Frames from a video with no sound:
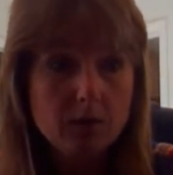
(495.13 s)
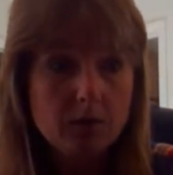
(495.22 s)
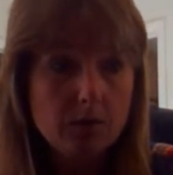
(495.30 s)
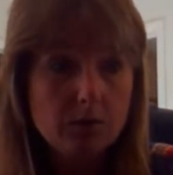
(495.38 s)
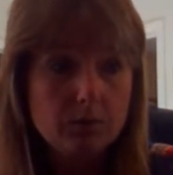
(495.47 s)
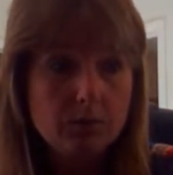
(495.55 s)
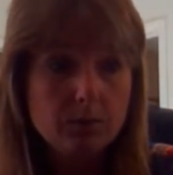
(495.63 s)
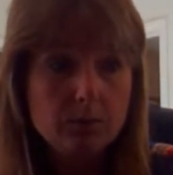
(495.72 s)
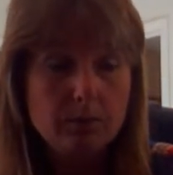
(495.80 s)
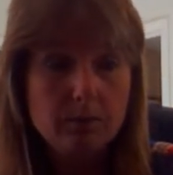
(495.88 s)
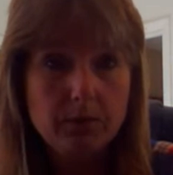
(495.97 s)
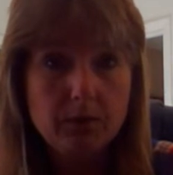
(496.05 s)
to
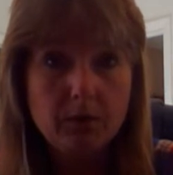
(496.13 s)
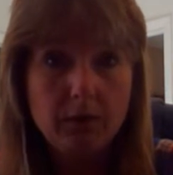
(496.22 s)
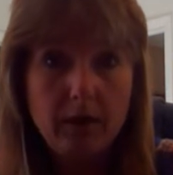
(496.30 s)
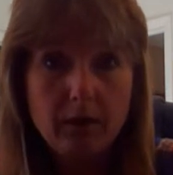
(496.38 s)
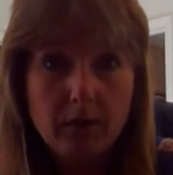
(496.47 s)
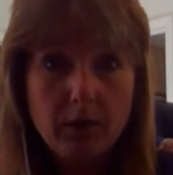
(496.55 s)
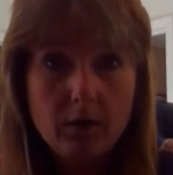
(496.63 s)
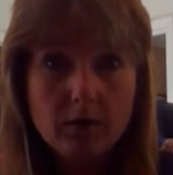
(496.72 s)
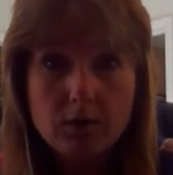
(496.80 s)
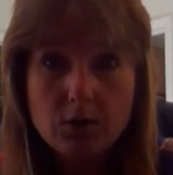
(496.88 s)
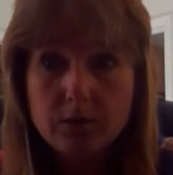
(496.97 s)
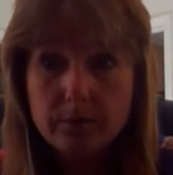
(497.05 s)
your health
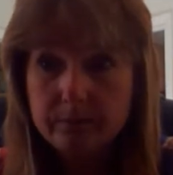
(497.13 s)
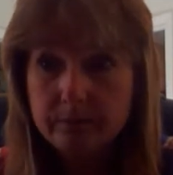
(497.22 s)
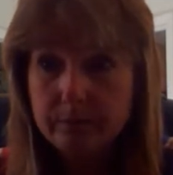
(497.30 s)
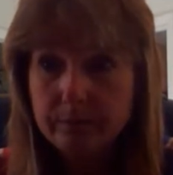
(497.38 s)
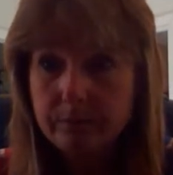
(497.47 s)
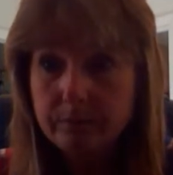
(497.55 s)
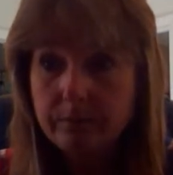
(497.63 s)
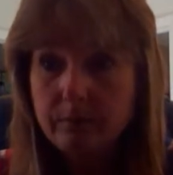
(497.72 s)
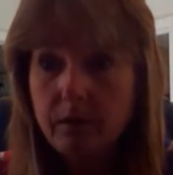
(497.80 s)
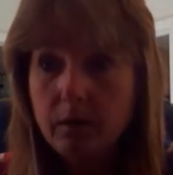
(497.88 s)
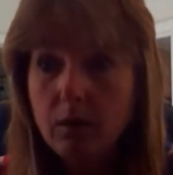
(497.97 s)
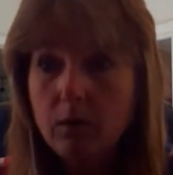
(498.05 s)
coach,
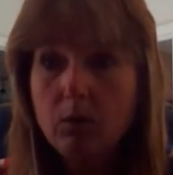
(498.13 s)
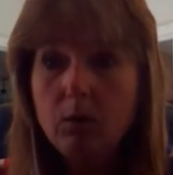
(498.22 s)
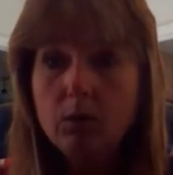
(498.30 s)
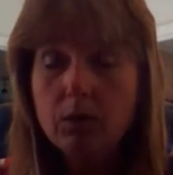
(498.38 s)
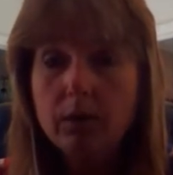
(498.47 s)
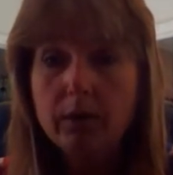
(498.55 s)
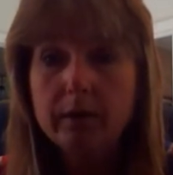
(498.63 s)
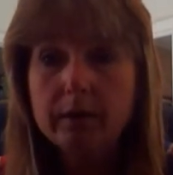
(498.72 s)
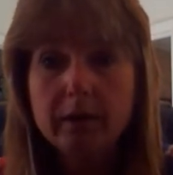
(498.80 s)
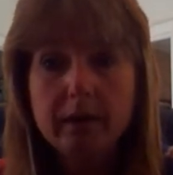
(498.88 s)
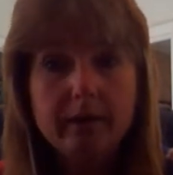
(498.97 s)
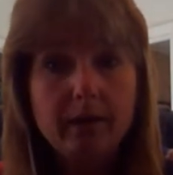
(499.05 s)
or
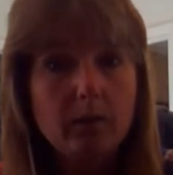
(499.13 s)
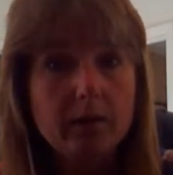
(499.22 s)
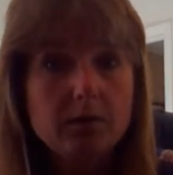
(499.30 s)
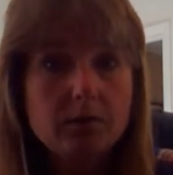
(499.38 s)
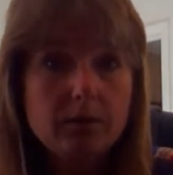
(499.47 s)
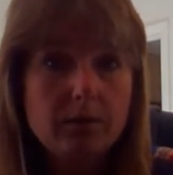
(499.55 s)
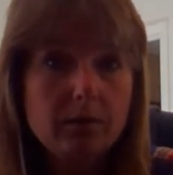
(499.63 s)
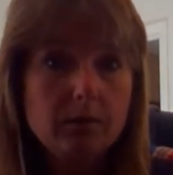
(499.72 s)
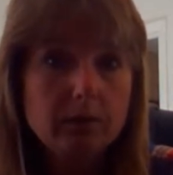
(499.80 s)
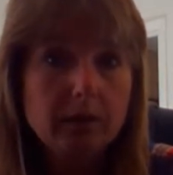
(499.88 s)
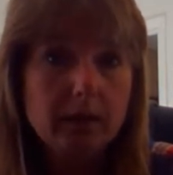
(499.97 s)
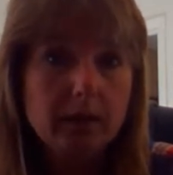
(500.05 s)
they want to do their
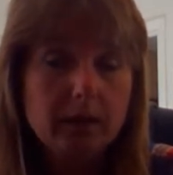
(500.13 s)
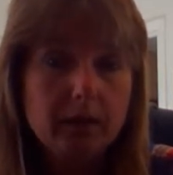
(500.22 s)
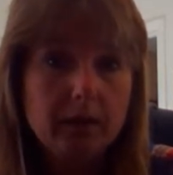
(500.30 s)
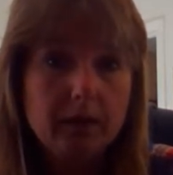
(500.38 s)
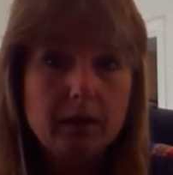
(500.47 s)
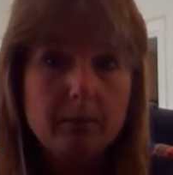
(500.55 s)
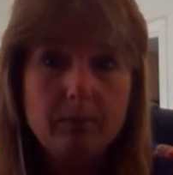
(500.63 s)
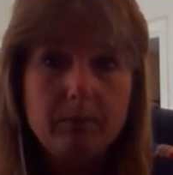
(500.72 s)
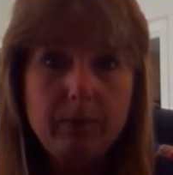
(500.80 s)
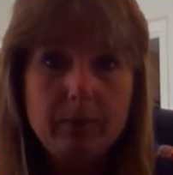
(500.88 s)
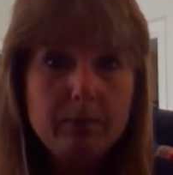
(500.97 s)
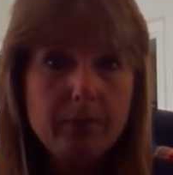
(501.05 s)
own thing.
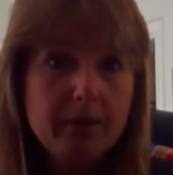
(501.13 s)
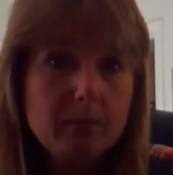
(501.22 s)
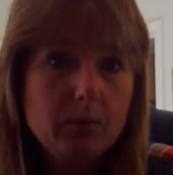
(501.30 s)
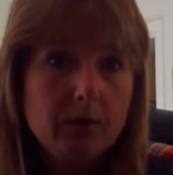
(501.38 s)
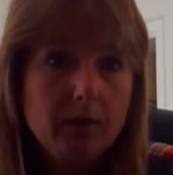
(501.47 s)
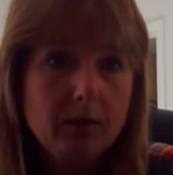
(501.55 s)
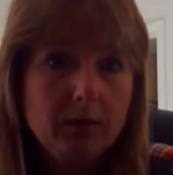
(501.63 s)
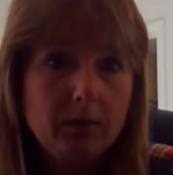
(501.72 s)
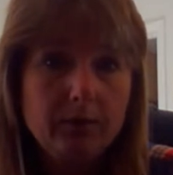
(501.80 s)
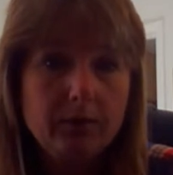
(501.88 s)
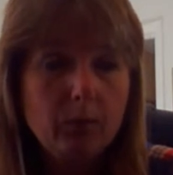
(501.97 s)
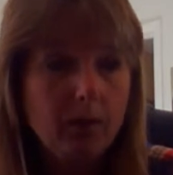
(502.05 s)
But bring them with you.
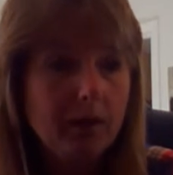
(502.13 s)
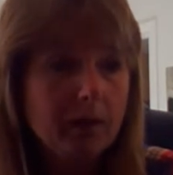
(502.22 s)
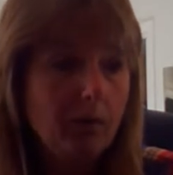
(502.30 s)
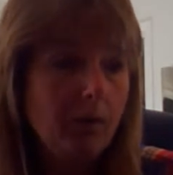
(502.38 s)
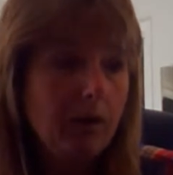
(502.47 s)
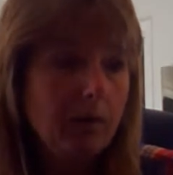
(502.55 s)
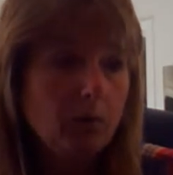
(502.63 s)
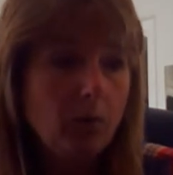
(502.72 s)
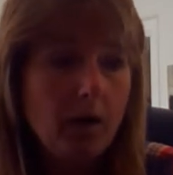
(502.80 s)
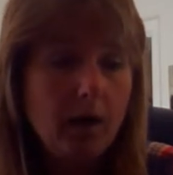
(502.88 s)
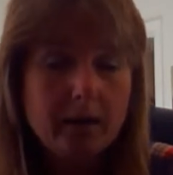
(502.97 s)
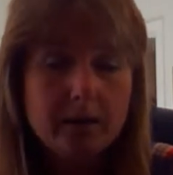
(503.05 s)
If you want to go out and
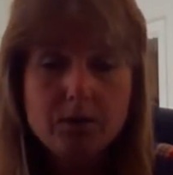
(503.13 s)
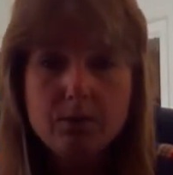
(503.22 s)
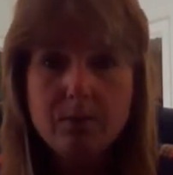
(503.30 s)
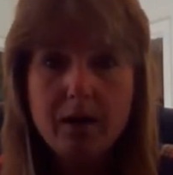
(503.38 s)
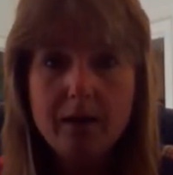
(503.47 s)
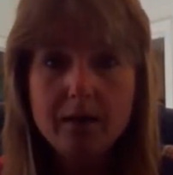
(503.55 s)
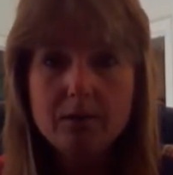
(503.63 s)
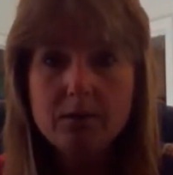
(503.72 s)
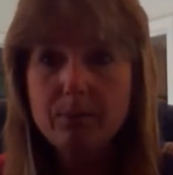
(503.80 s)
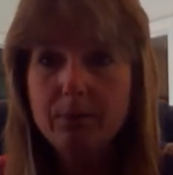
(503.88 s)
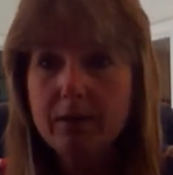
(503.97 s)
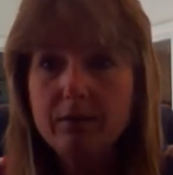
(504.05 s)
walk 2 miles,
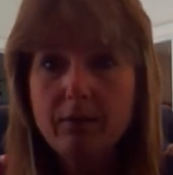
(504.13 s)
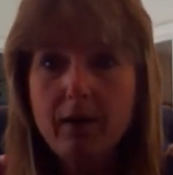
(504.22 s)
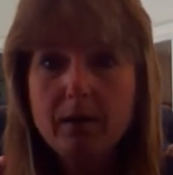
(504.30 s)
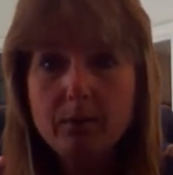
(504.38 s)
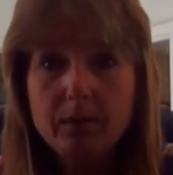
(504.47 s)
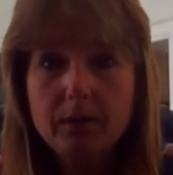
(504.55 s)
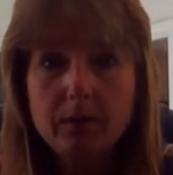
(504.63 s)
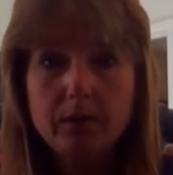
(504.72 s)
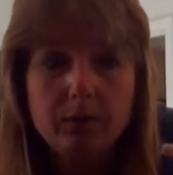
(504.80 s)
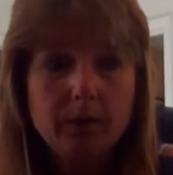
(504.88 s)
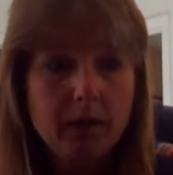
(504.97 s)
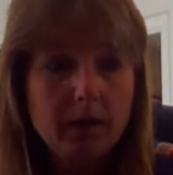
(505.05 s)
bring a friend with
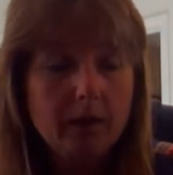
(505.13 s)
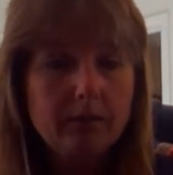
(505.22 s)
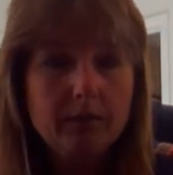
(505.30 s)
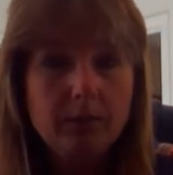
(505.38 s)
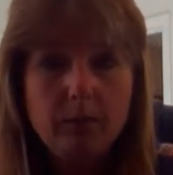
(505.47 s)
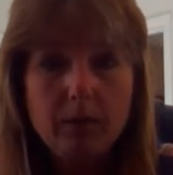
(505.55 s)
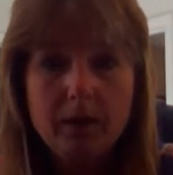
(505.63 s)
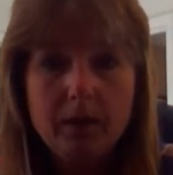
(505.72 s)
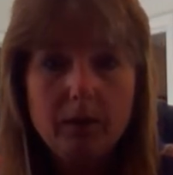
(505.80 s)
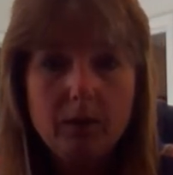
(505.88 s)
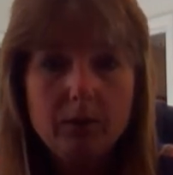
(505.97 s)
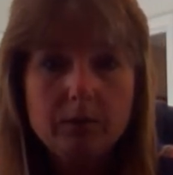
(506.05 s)
you. If you want to
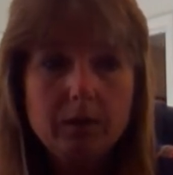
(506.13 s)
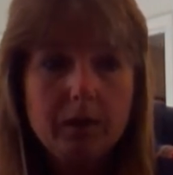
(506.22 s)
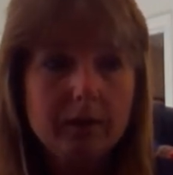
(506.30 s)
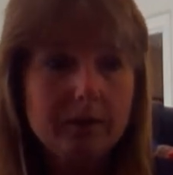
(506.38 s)
go